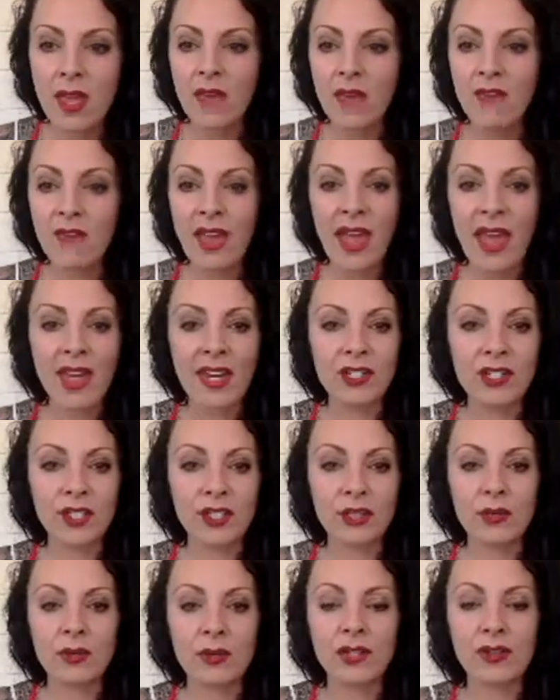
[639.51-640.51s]
If I added
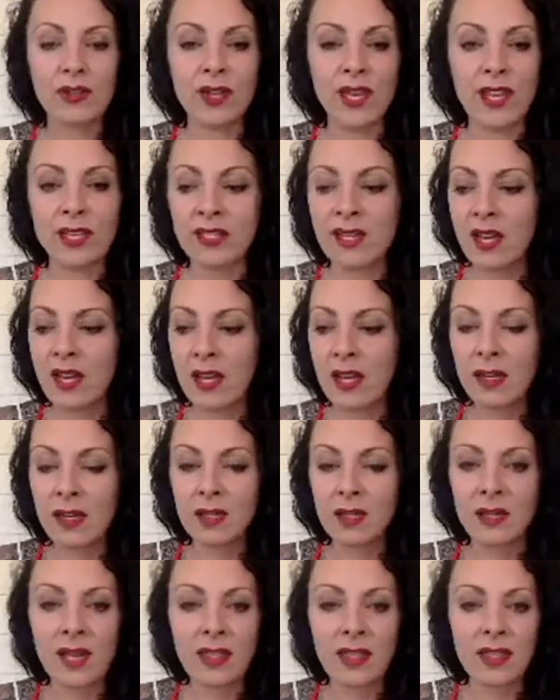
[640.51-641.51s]
you and you're like, nah,
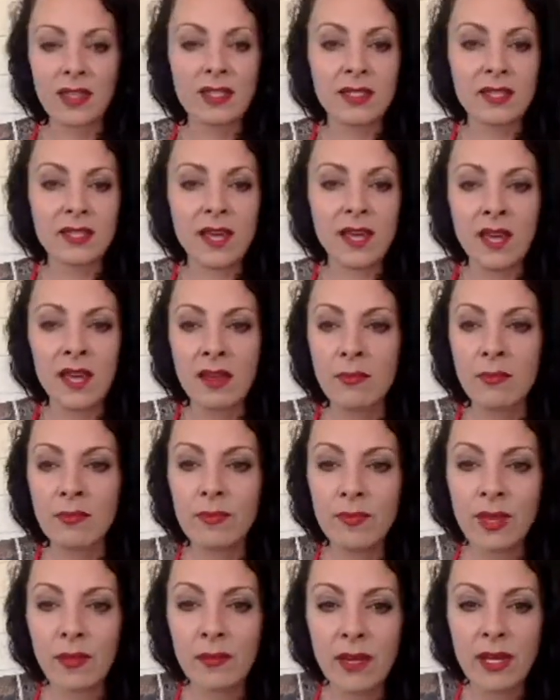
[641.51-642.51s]
not this time,
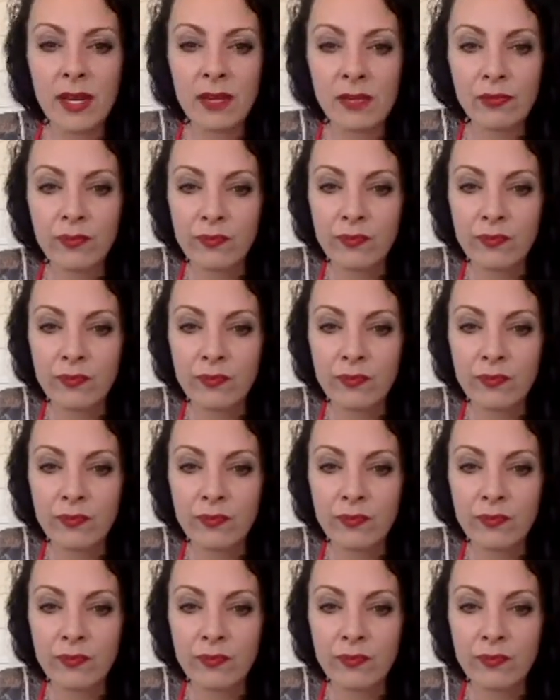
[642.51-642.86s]
let me know.